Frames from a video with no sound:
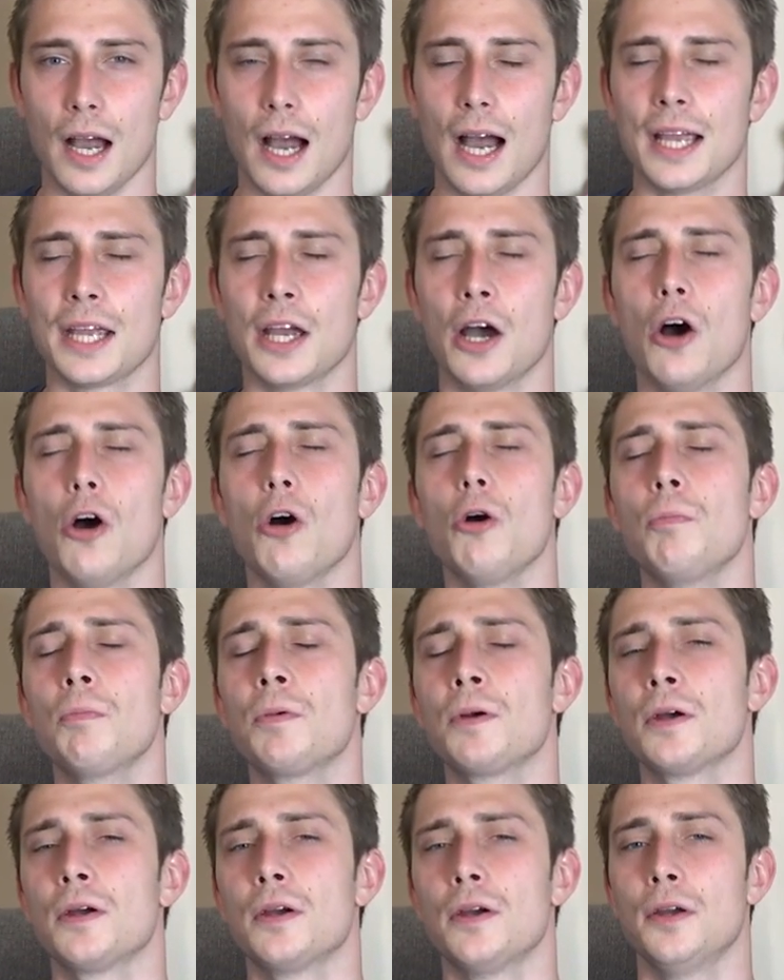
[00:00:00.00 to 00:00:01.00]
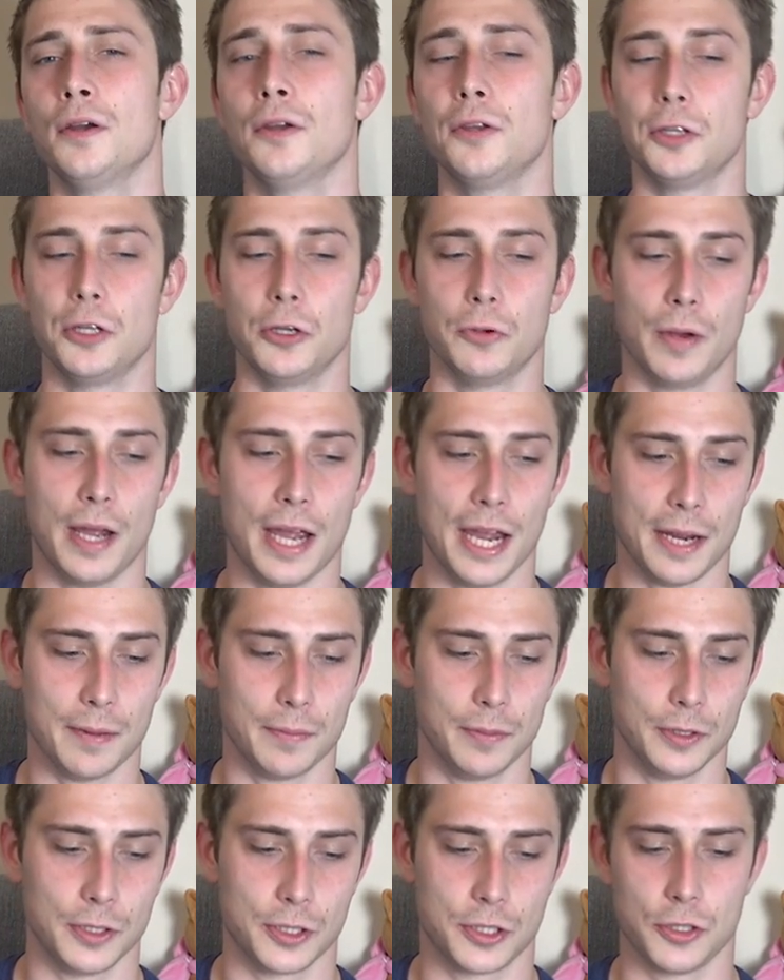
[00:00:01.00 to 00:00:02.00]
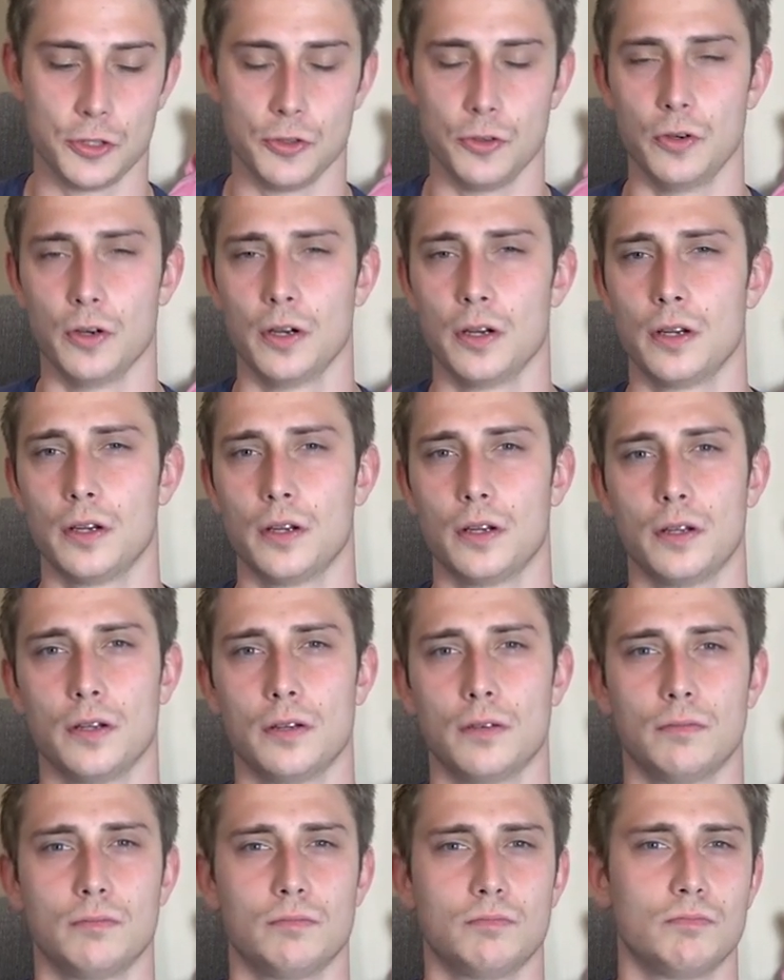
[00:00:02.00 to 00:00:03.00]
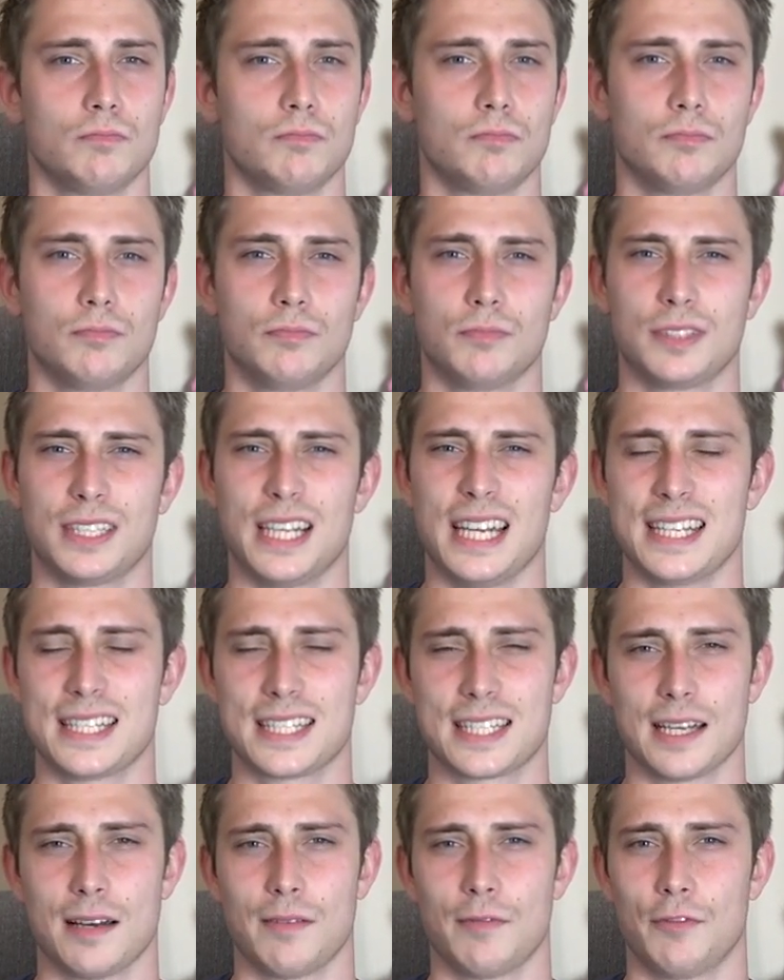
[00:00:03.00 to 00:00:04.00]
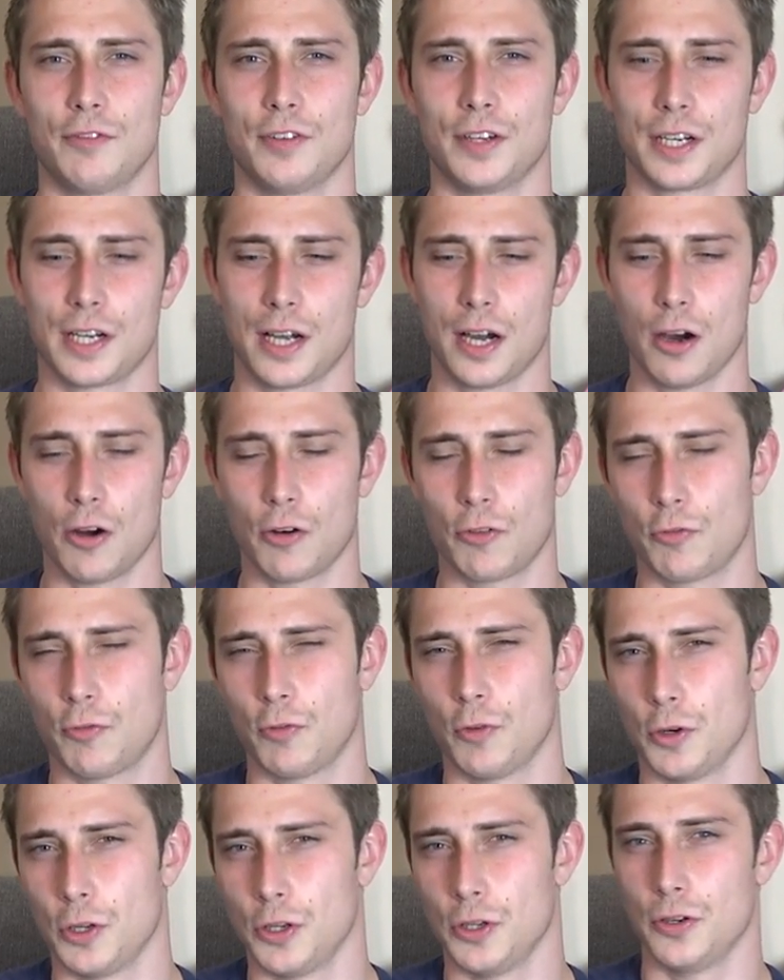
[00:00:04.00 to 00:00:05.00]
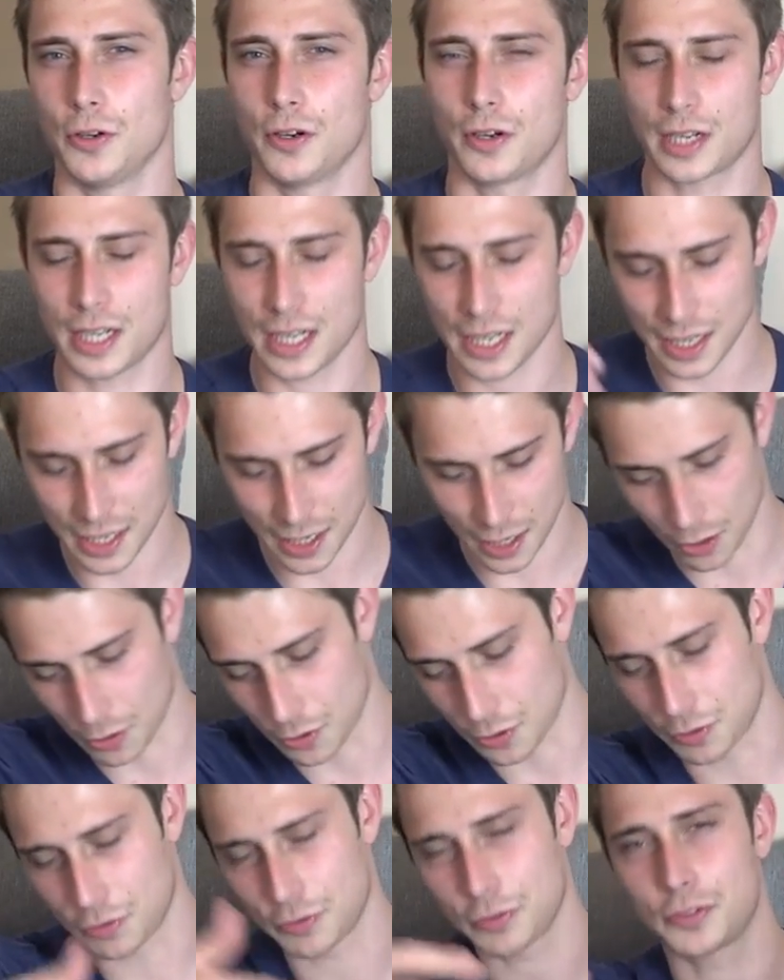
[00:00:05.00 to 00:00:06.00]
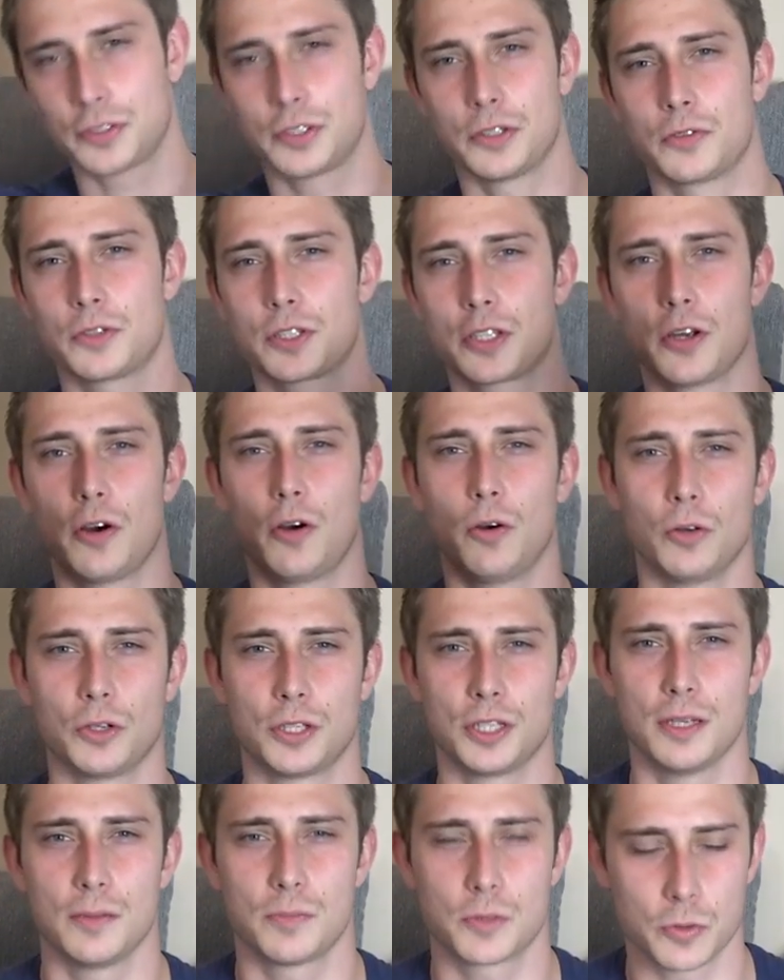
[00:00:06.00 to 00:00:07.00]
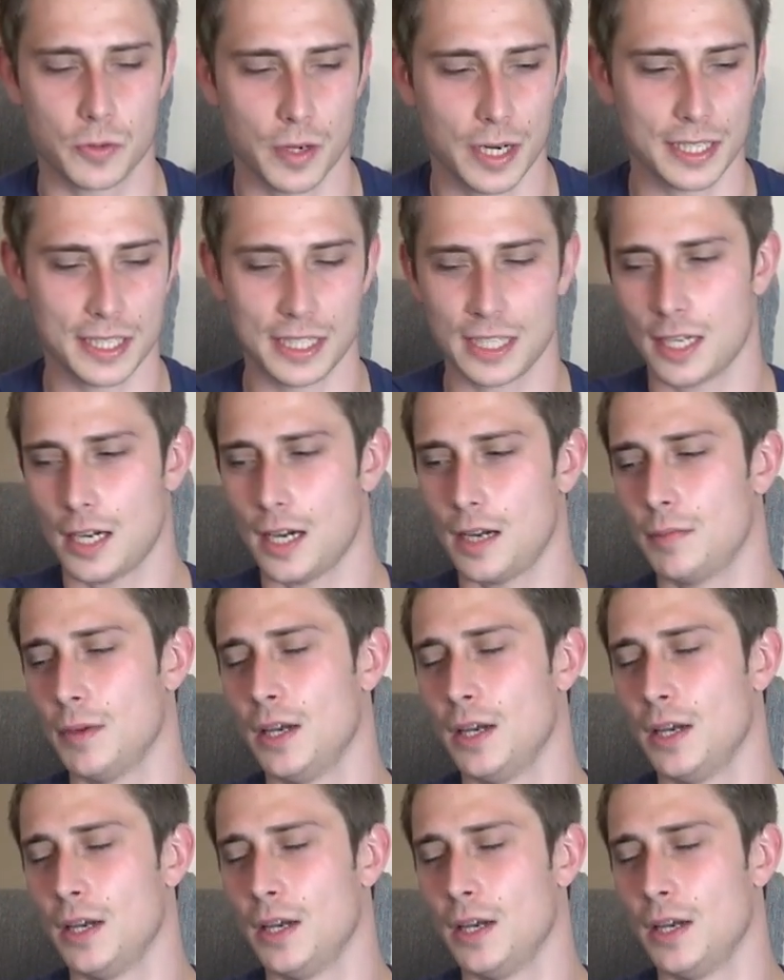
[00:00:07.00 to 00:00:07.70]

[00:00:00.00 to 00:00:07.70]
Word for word: I hope you were able to get something out for you, okay, out of those whole tips right here.